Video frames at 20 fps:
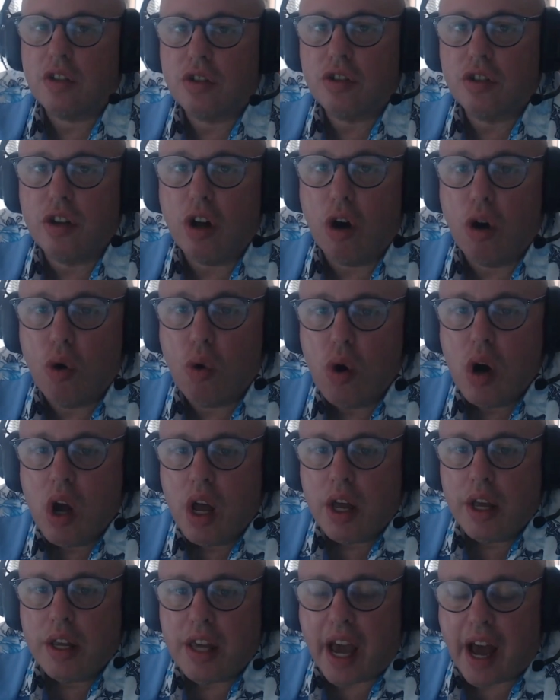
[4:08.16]
So,
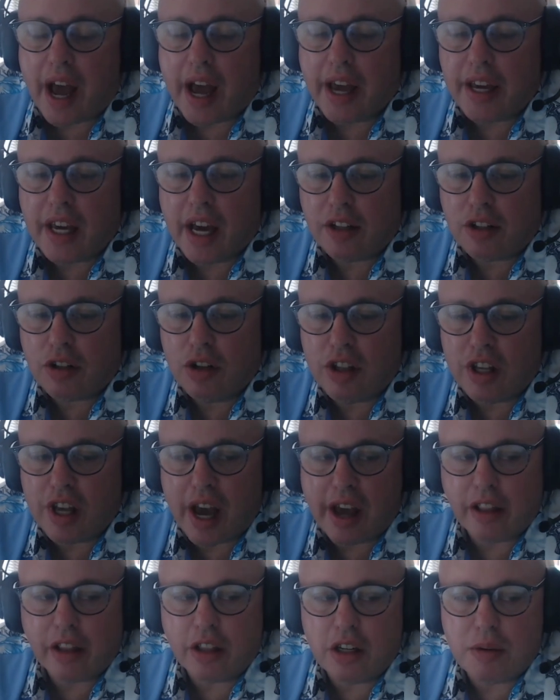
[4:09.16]
I got to the
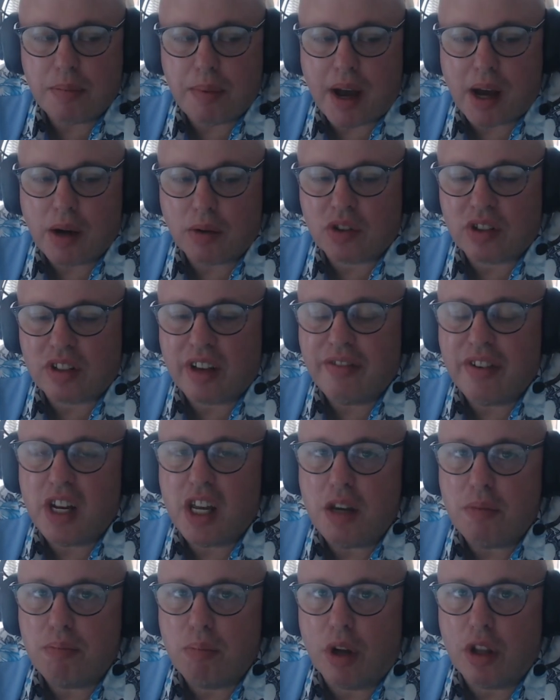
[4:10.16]
island about
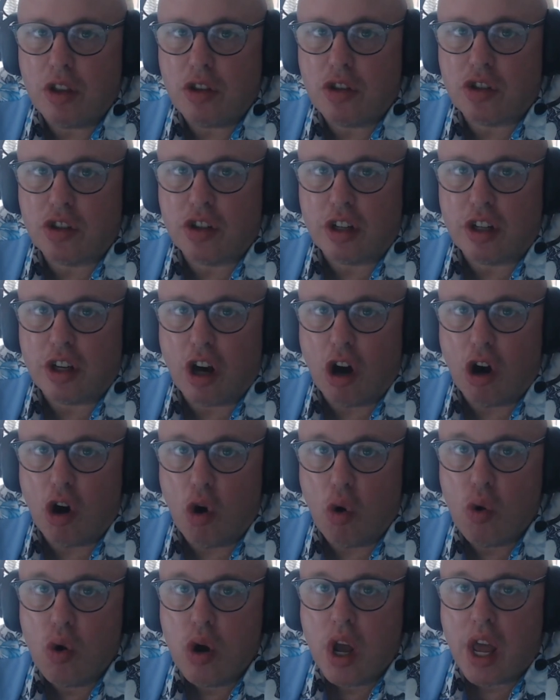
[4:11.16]
7-8 months
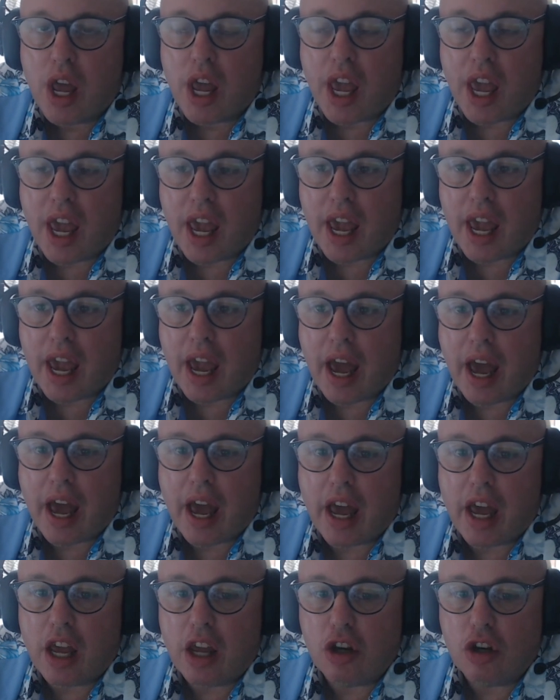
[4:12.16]
ago
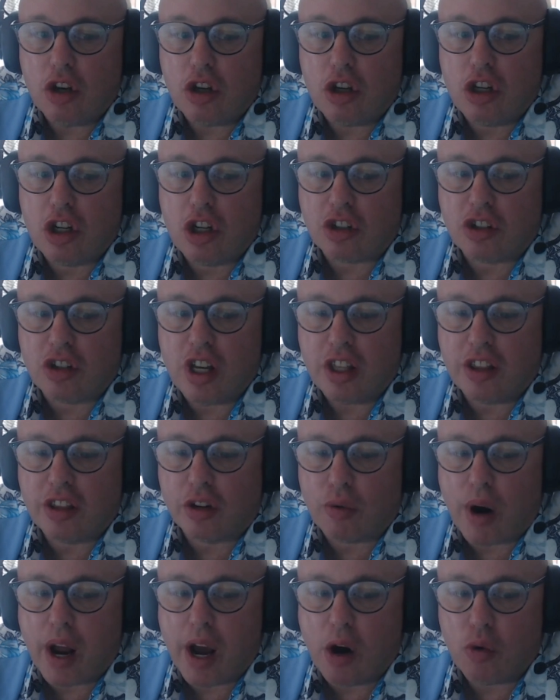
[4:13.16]
and just hit
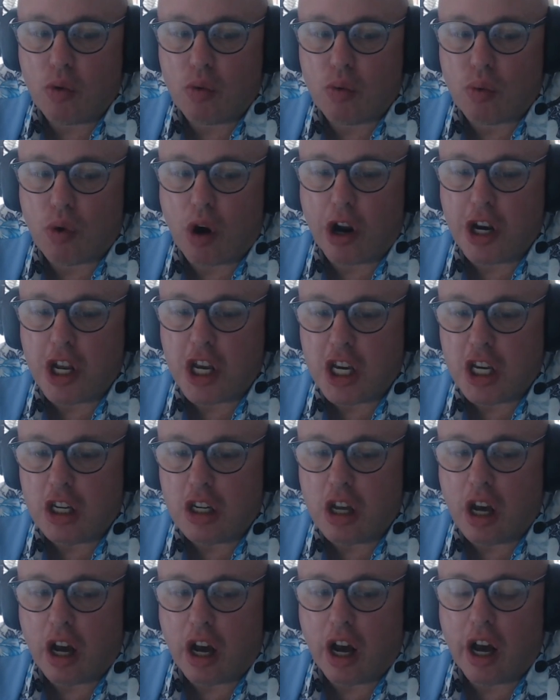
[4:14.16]
the ground
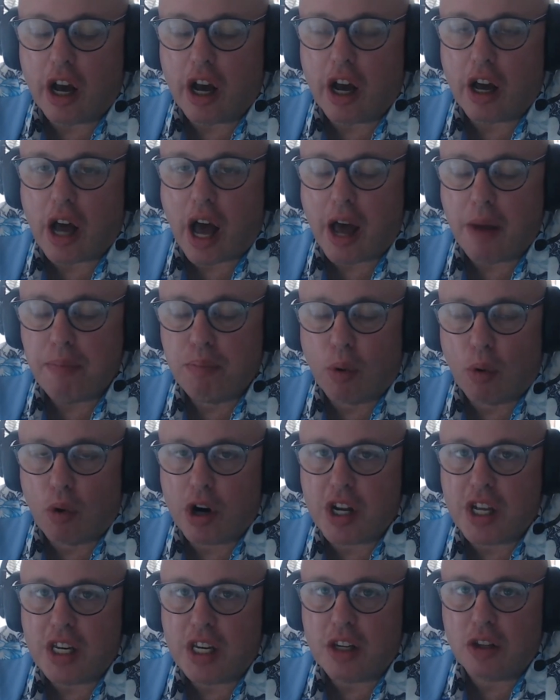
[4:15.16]
running,
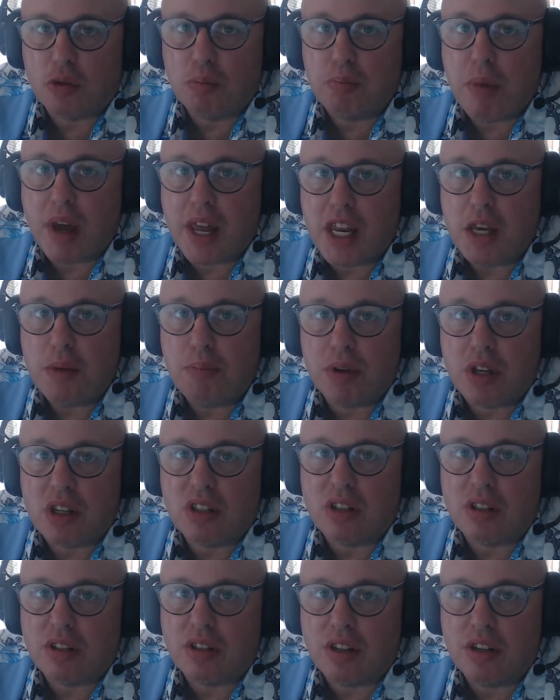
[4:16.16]
onboarding as many
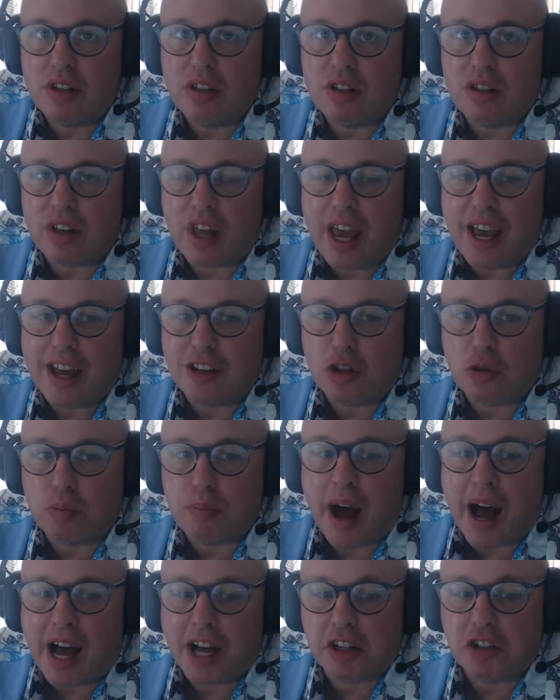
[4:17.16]
businesses as
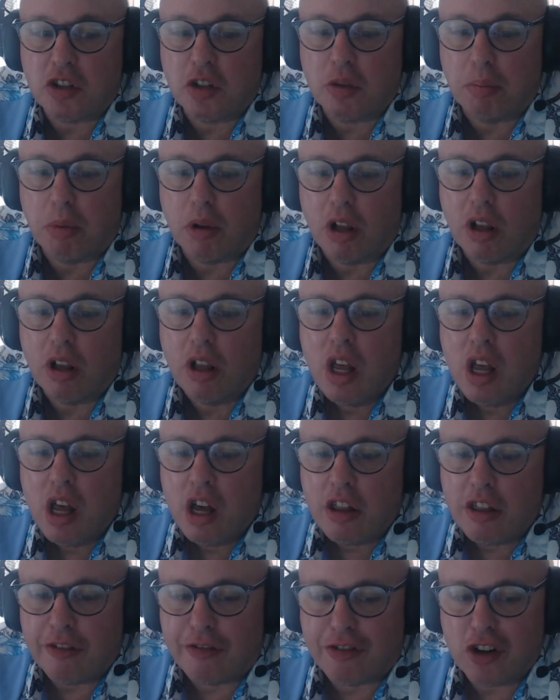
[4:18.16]
possible.
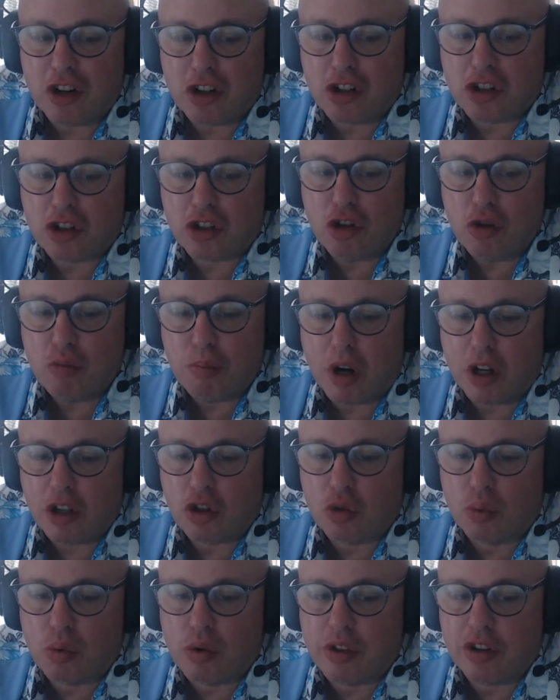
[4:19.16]
The first 2
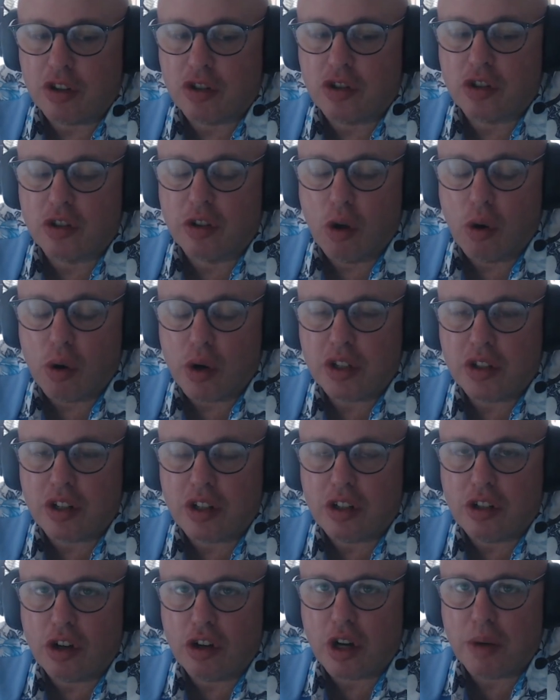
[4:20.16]
months were the
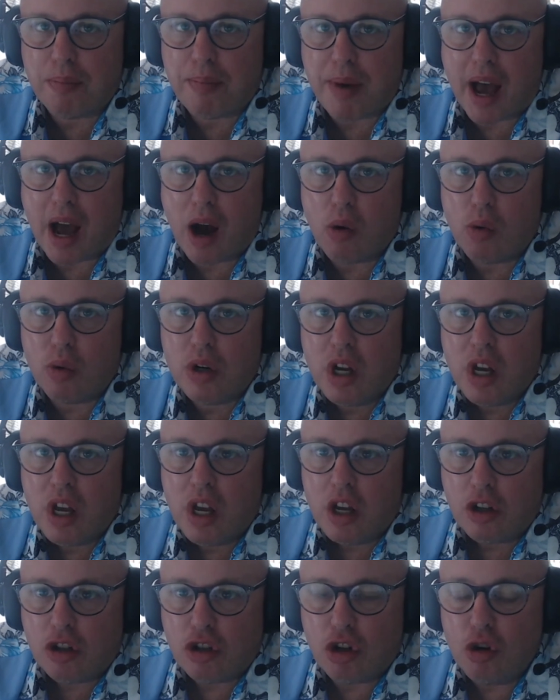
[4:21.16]
slowest. It took about
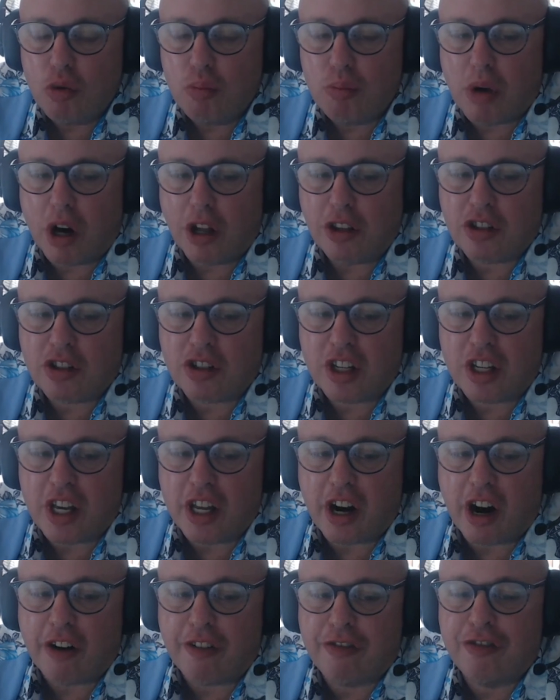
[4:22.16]
2 months to
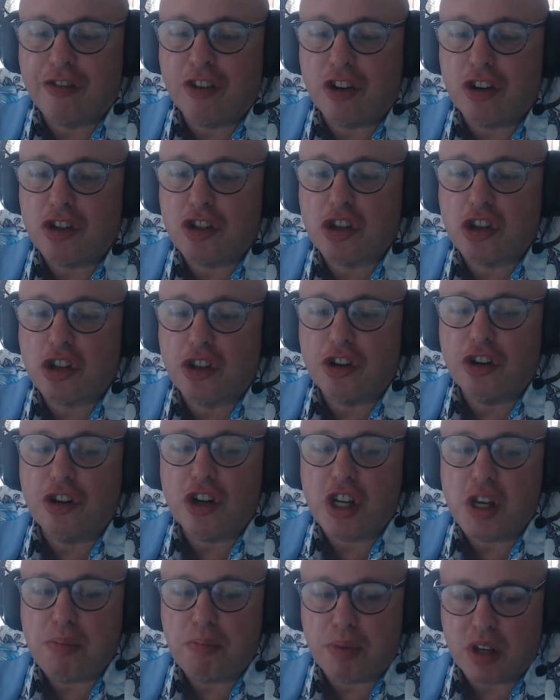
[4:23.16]
get our first
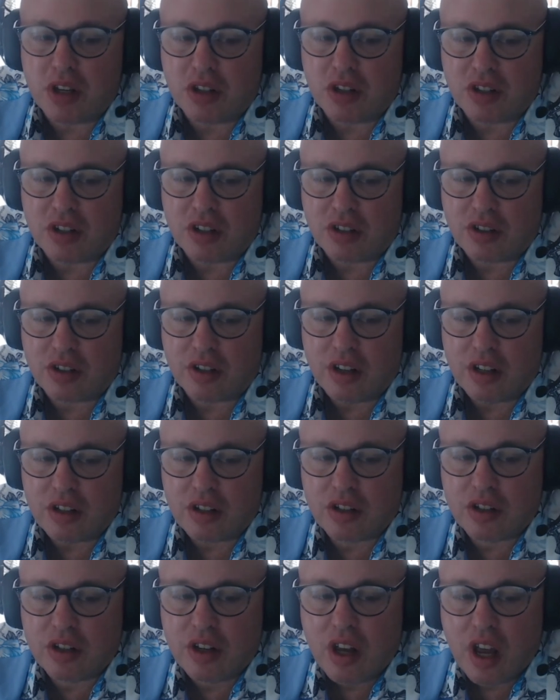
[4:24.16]
30
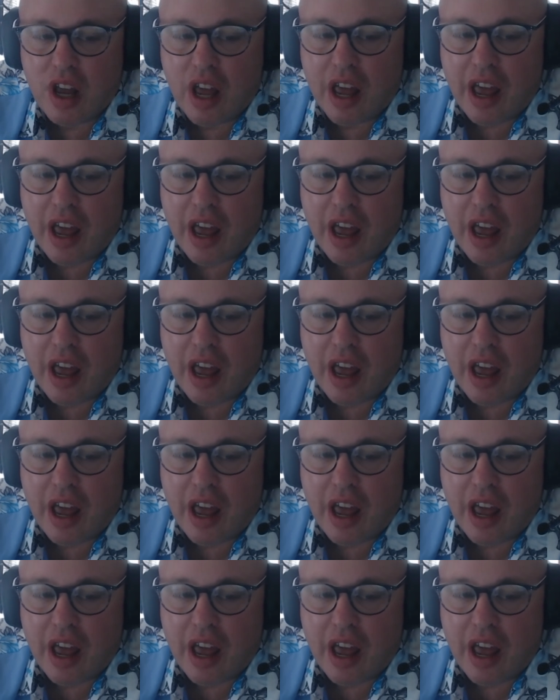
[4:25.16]
businesses.